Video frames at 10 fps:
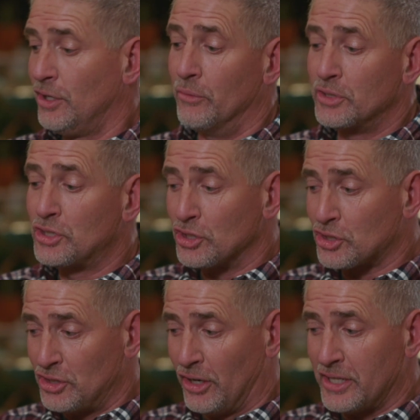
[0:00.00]
You know, it's
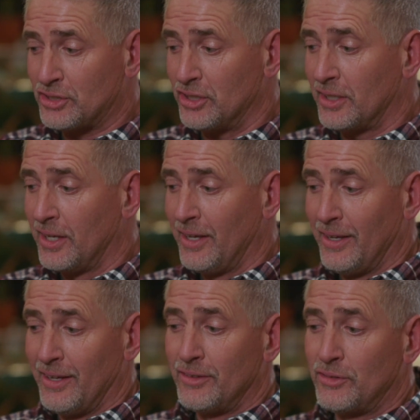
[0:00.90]
just nice
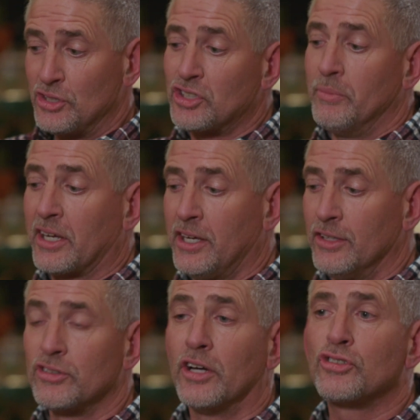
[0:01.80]
to see my
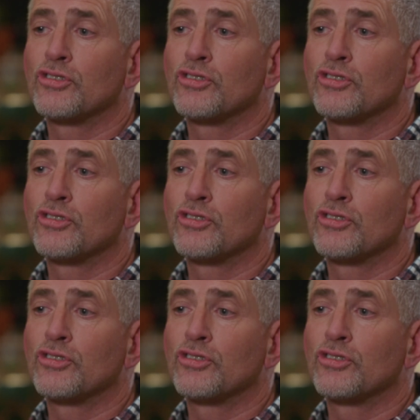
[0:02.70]
kids not